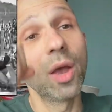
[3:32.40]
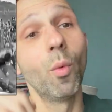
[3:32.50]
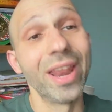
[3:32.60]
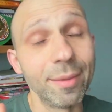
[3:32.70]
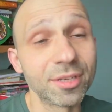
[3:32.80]

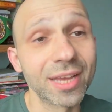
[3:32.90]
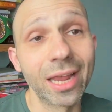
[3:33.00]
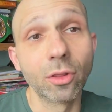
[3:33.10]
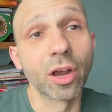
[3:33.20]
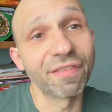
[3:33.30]
when him
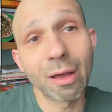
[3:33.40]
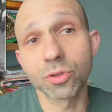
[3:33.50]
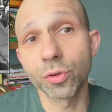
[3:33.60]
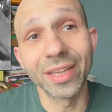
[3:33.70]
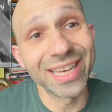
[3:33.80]
saying, look, if I was
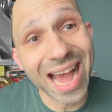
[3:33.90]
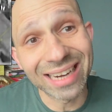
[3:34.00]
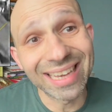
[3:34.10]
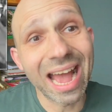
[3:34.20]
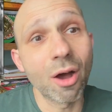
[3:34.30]
really
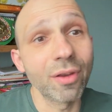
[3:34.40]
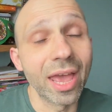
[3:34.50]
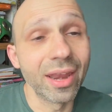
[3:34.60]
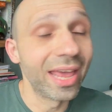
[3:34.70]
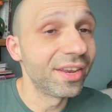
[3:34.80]
knocked out
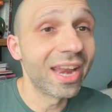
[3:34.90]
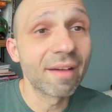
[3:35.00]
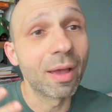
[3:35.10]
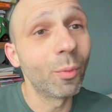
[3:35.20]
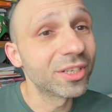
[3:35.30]
and didn't have
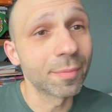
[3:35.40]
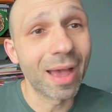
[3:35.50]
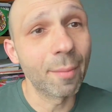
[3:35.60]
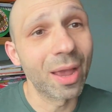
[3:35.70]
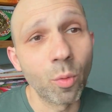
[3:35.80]
my wits
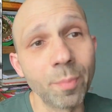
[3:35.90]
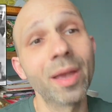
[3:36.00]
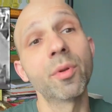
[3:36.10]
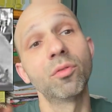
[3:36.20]
about me, I wouldn't be able to